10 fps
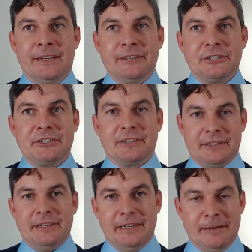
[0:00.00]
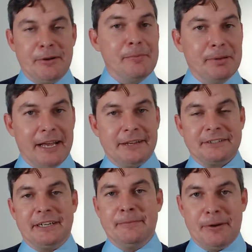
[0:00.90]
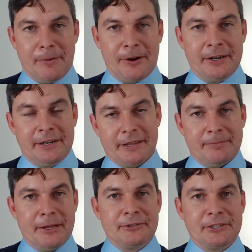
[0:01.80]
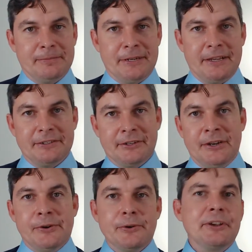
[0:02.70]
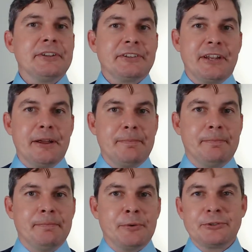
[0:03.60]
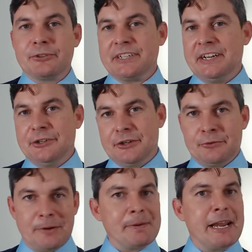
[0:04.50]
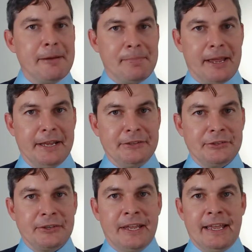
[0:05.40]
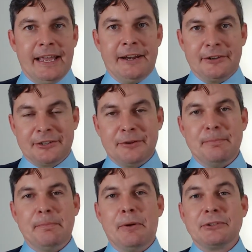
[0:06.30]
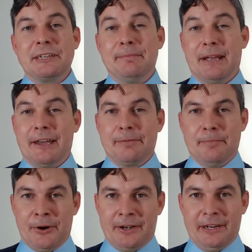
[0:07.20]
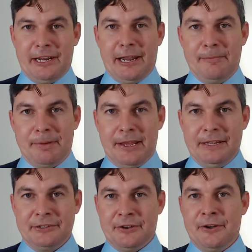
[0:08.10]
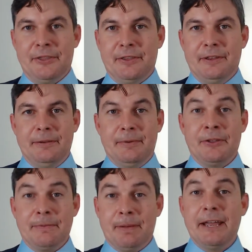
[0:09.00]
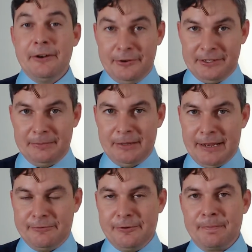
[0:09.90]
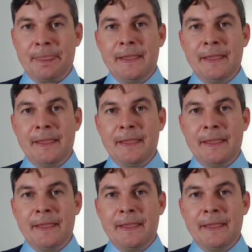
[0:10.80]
just the email blast email marketing that MailChimp does, or you can set up more strategic drip campaigns and also multi-path marketing campaigns on the paid hosting platform,